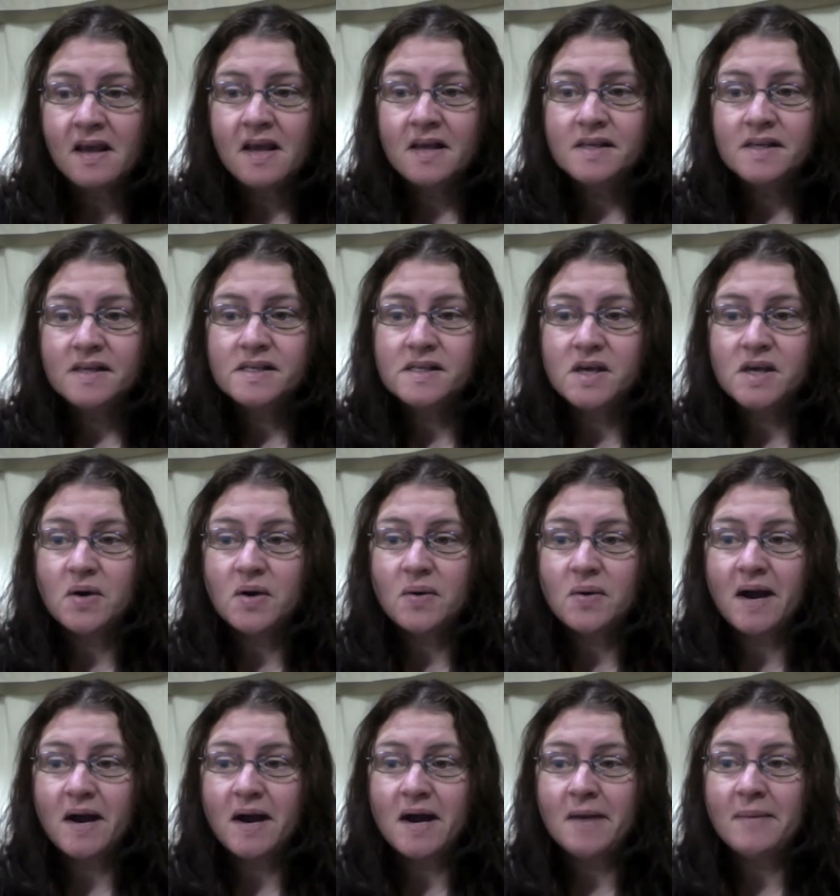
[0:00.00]

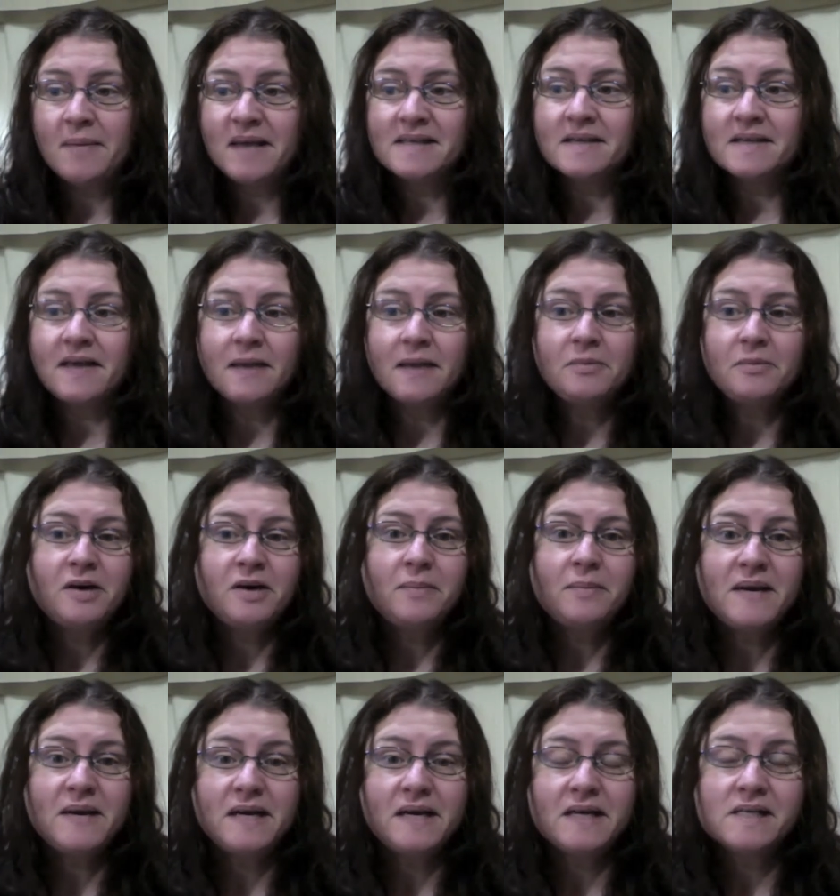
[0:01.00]
So, um, as a library
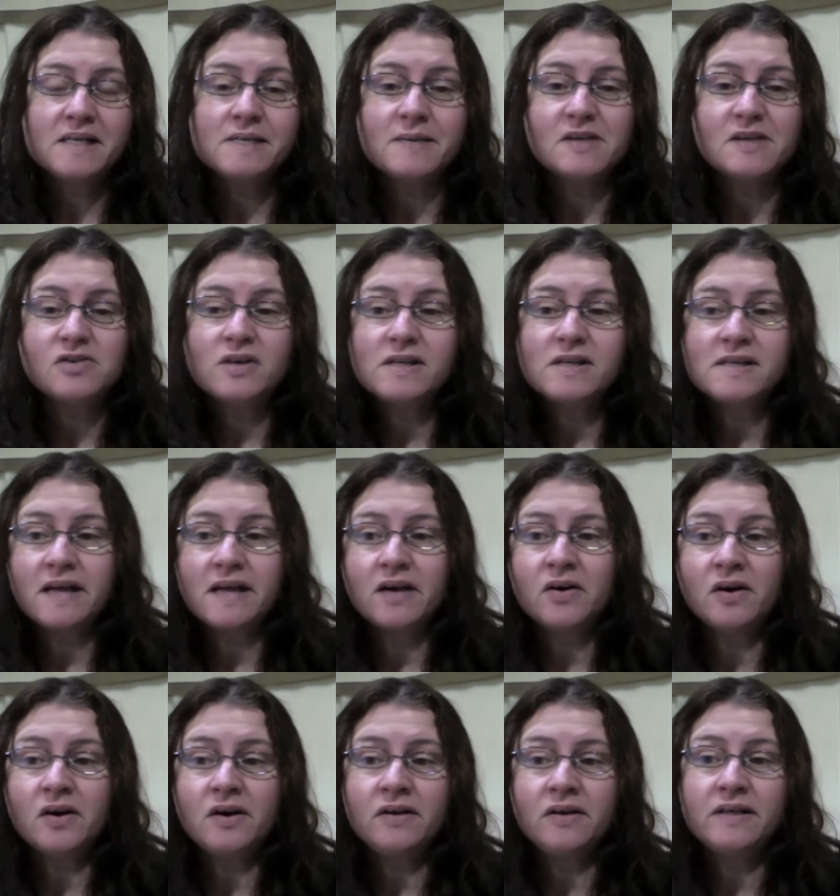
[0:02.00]
media specialist, I
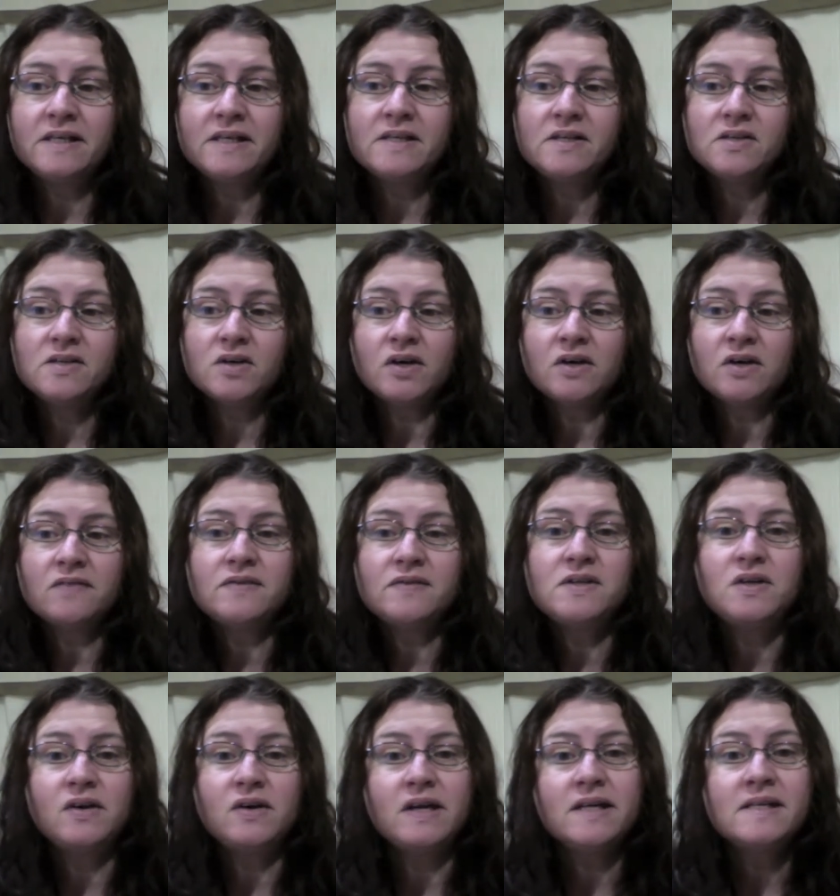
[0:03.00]
currently serve
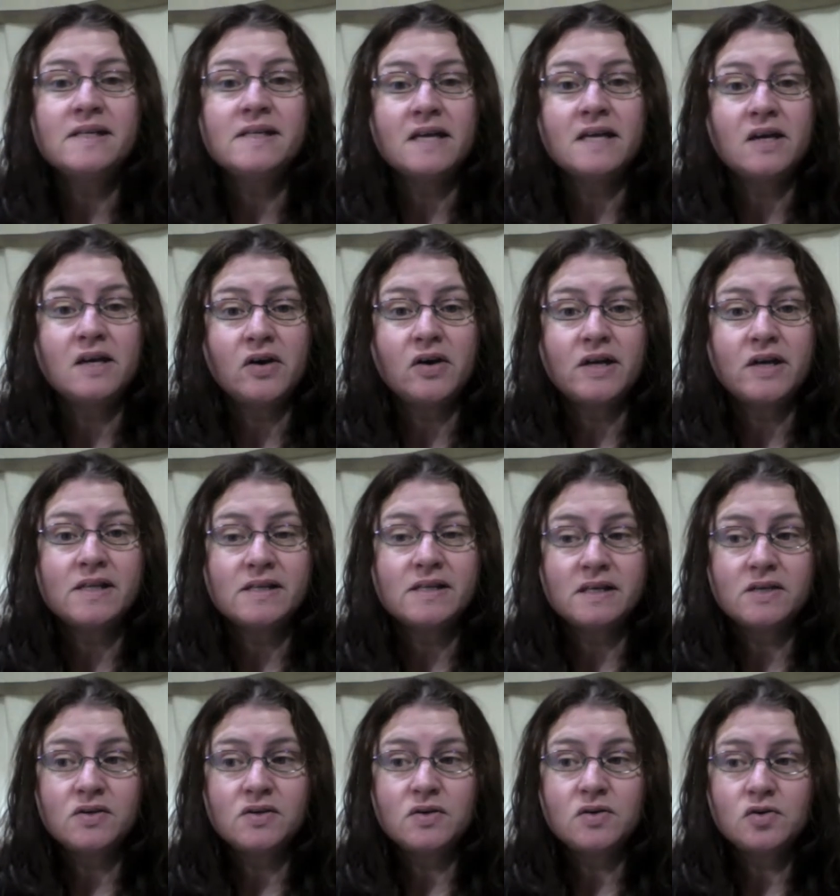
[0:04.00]
students in grades
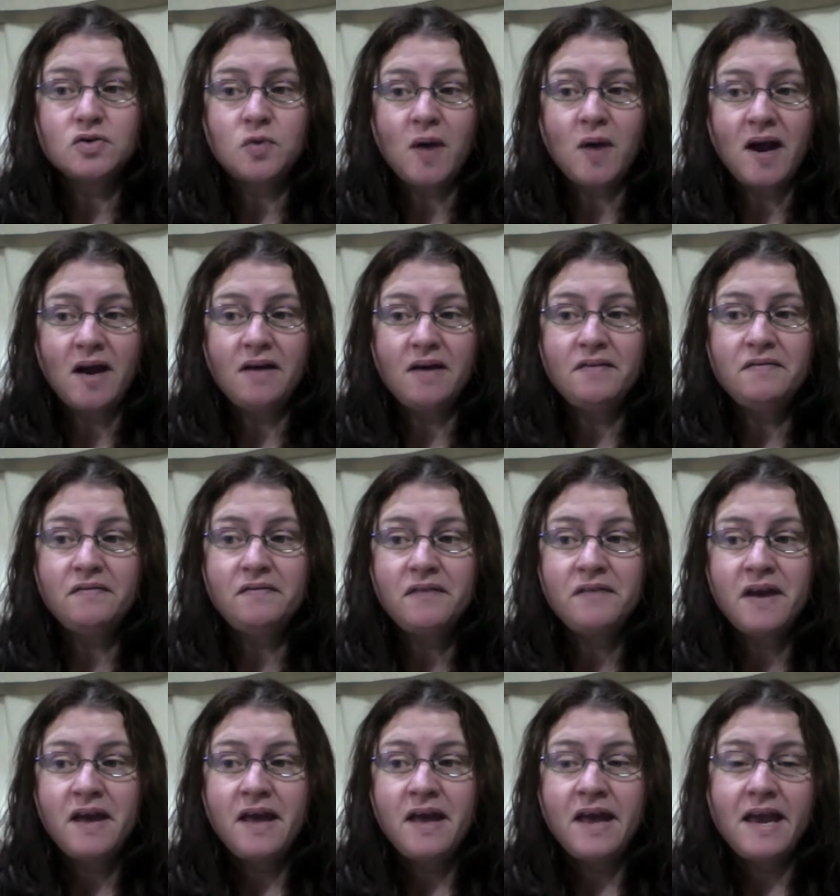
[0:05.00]
6 through 12
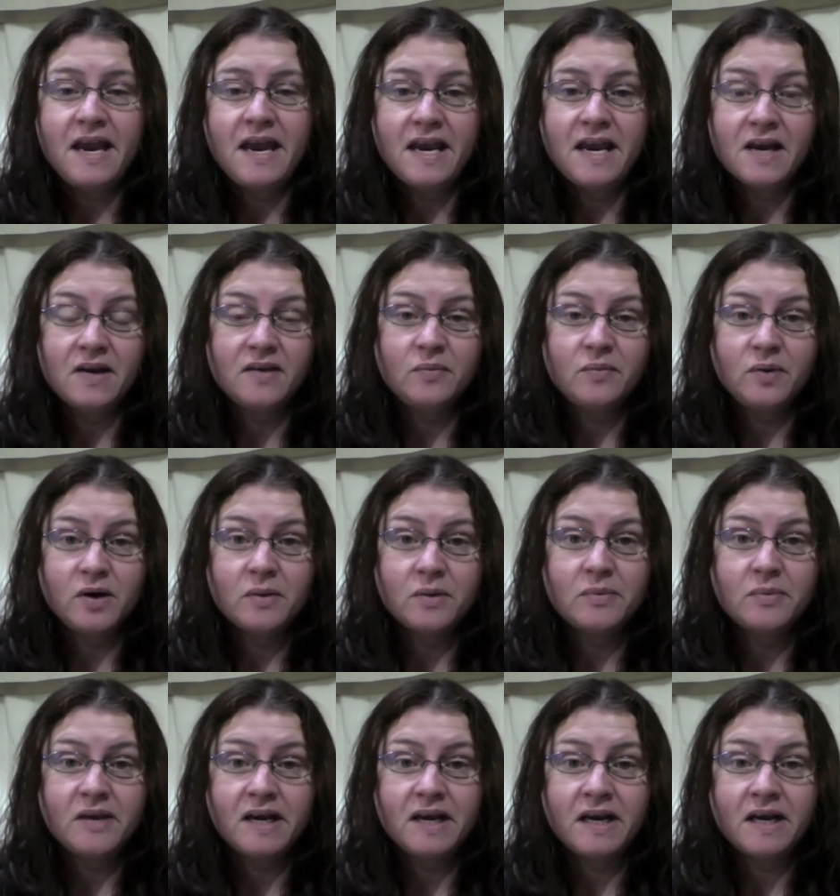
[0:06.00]
and we were
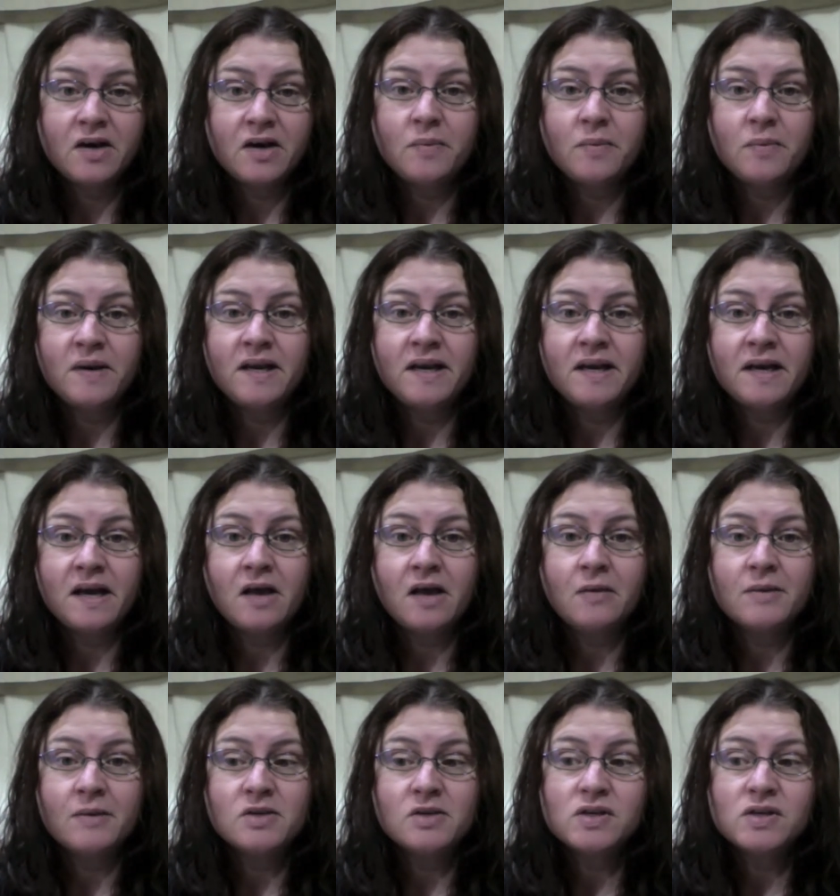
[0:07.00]
planning on opening an
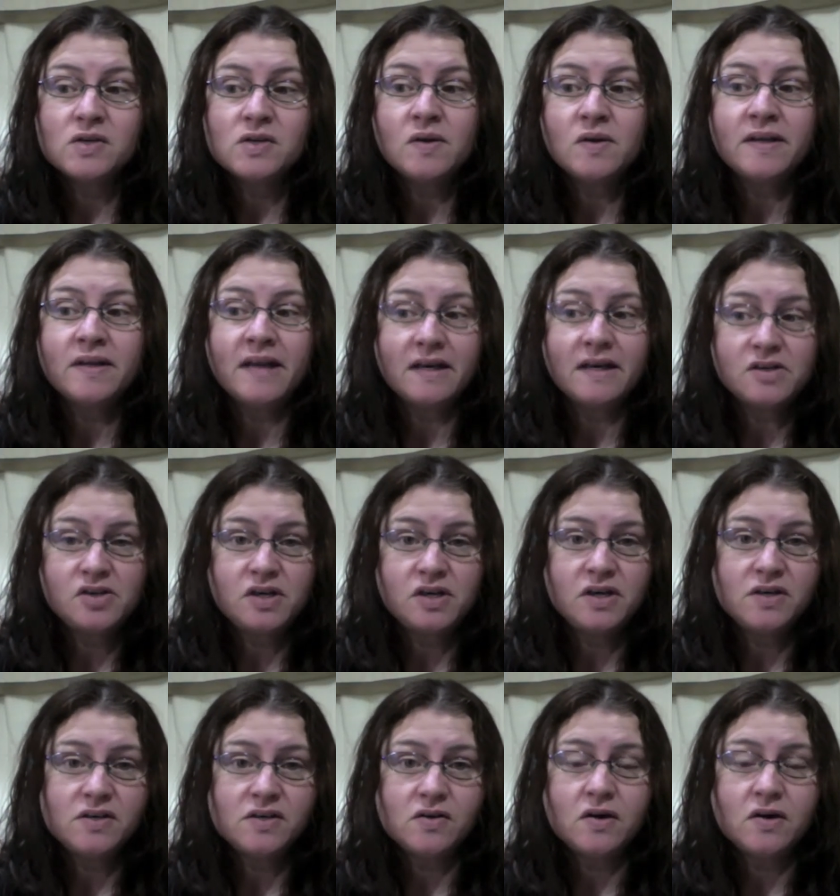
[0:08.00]
elementary school next
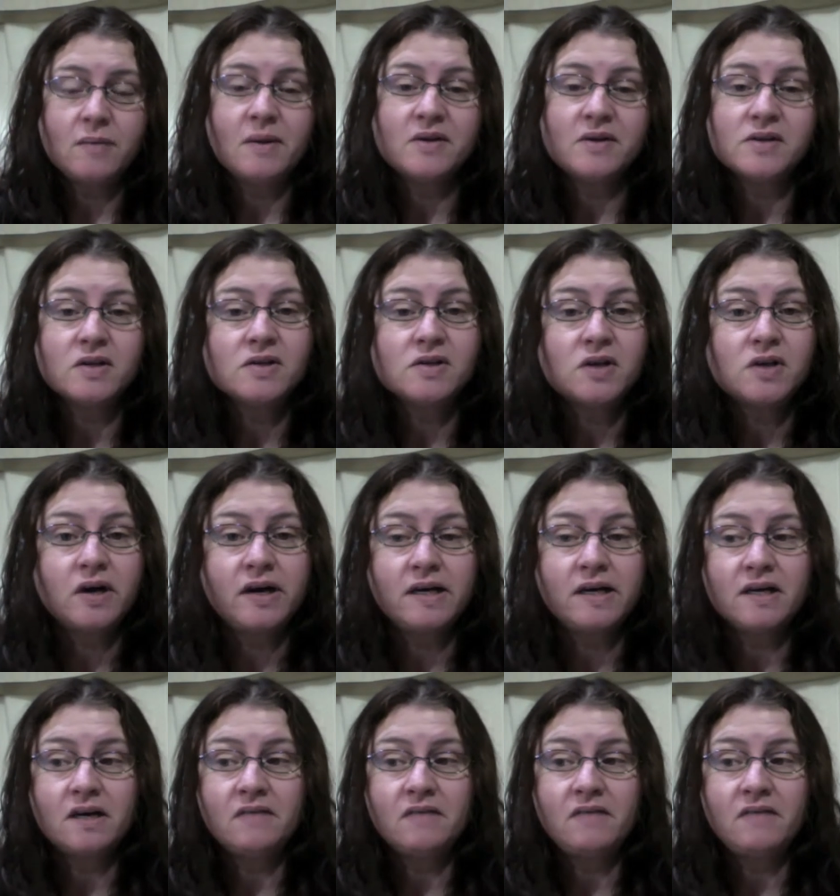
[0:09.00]
year so i'm also starting
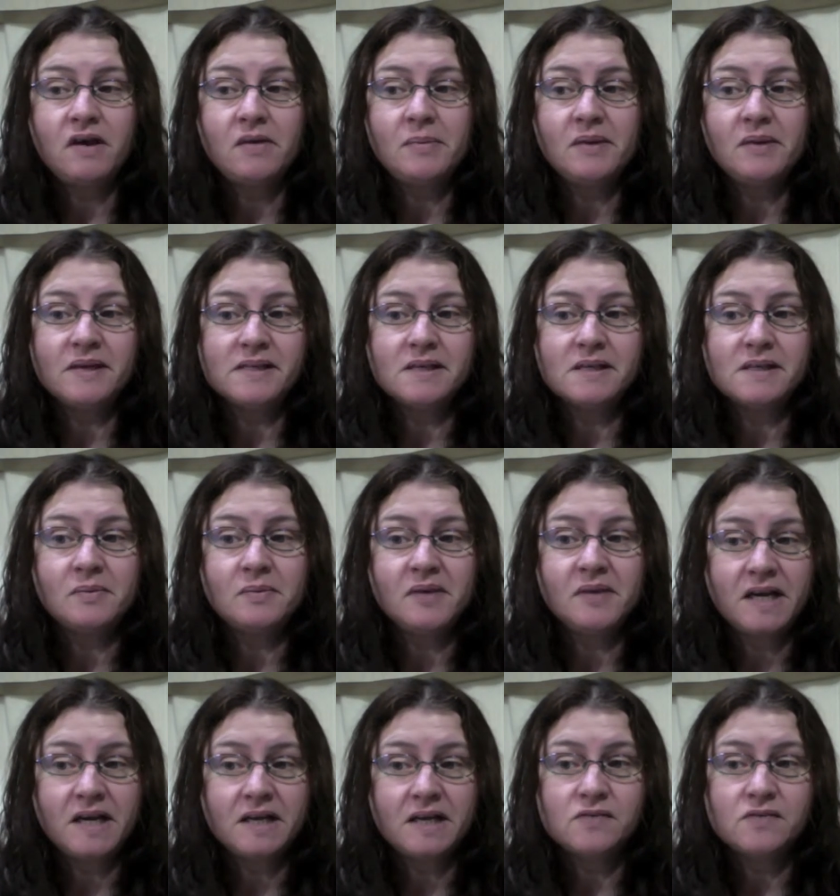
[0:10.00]
to develop lesson
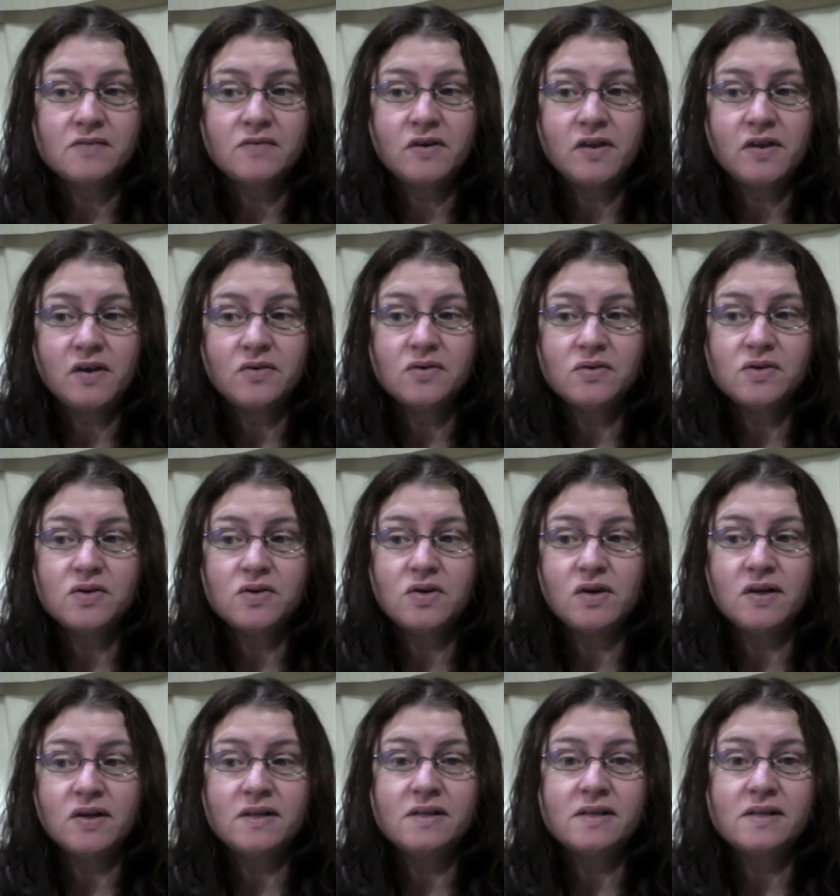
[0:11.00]
plans for those
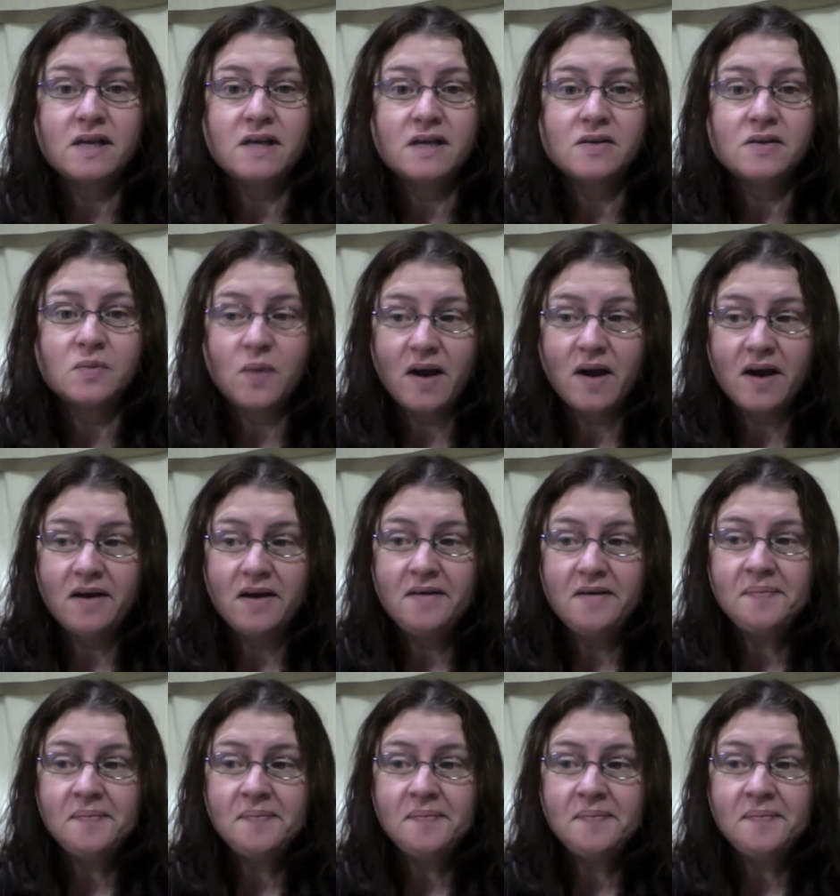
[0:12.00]
students as well